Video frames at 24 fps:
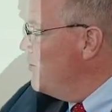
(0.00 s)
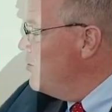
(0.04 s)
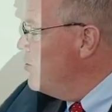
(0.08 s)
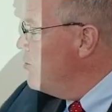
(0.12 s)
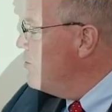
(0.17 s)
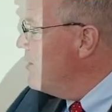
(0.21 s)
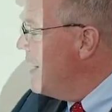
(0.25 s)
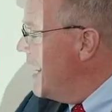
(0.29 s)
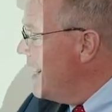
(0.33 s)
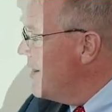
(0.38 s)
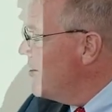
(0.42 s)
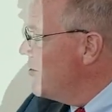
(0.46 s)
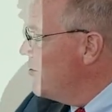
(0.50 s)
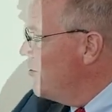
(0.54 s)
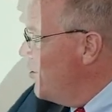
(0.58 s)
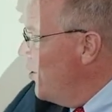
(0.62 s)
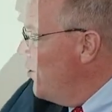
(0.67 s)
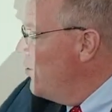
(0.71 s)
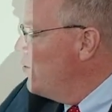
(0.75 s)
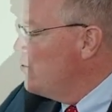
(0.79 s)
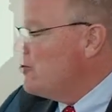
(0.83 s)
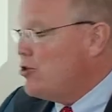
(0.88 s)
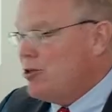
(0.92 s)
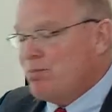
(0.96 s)
when you get
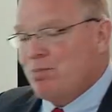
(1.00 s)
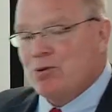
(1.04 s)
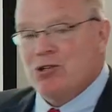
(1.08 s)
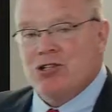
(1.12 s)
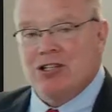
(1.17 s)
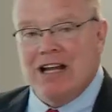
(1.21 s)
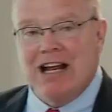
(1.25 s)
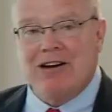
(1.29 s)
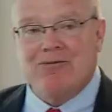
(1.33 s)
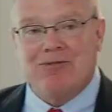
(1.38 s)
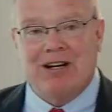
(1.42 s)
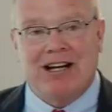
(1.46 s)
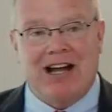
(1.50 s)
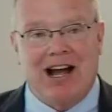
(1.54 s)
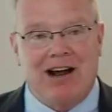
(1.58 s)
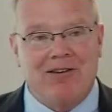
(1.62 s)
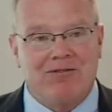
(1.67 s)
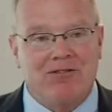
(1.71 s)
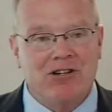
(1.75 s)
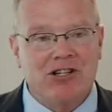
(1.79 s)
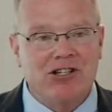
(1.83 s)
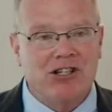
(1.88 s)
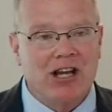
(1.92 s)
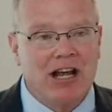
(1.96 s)
those percent
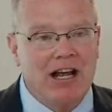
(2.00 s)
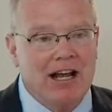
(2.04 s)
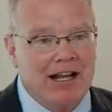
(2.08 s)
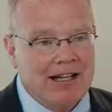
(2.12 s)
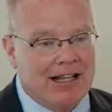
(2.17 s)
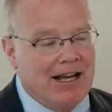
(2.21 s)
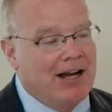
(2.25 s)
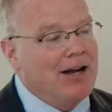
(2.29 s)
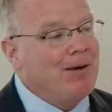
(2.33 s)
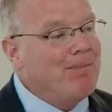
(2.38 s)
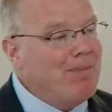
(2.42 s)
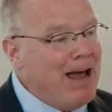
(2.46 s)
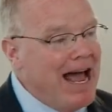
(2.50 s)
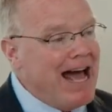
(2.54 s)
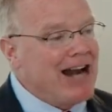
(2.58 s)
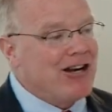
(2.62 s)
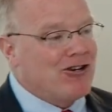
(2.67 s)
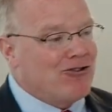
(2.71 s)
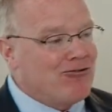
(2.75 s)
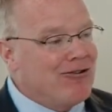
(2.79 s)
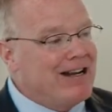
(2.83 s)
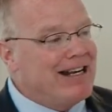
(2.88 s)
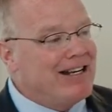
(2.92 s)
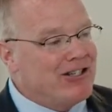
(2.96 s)
recoveries, the
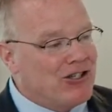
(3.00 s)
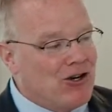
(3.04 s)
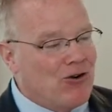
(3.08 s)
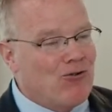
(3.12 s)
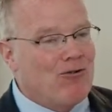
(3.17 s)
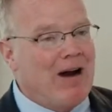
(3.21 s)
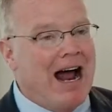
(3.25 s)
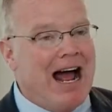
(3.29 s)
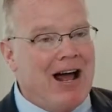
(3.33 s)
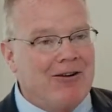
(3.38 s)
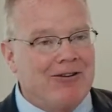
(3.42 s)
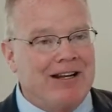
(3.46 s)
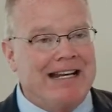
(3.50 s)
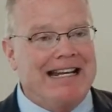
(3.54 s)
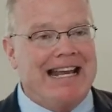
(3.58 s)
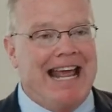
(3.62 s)
hematocrit is around a